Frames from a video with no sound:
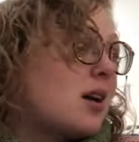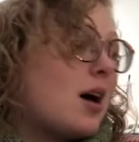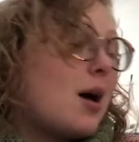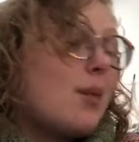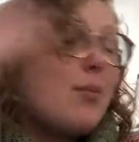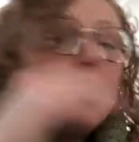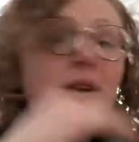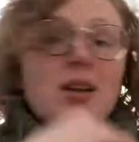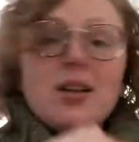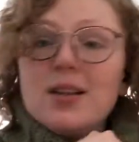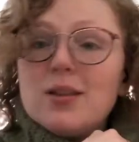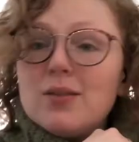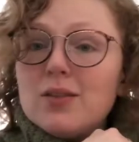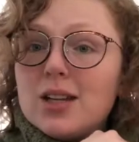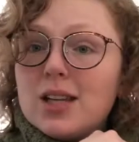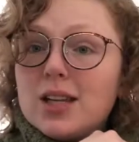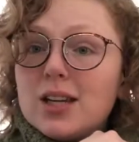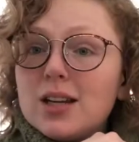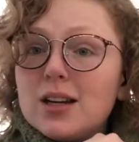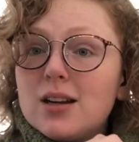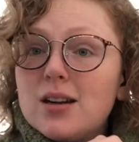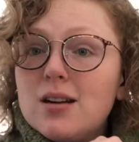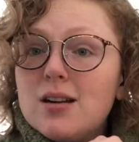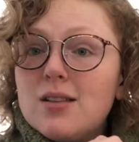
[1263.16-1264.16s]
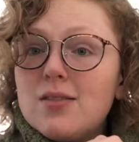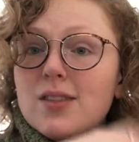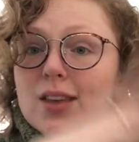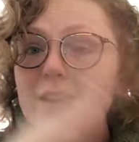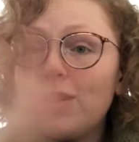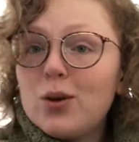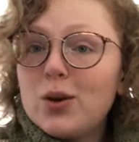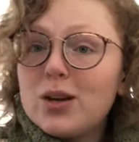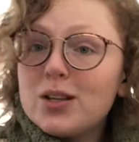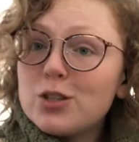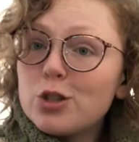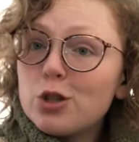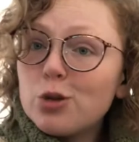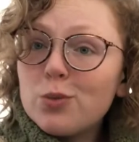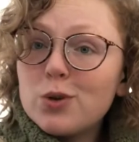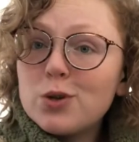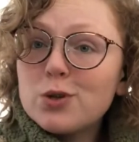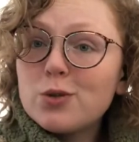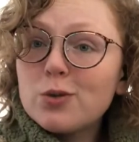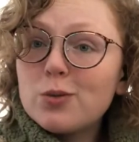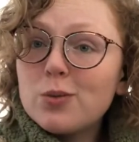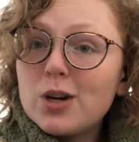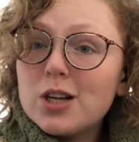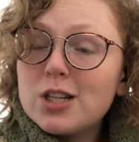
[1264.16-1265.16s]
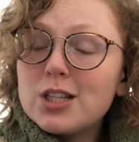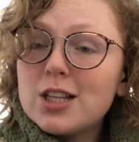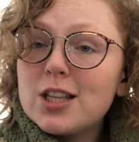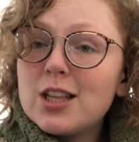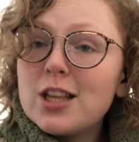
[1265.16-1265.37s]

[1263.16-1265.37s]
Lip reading: I'm gonna leave it here. Thank you guys so much for watching.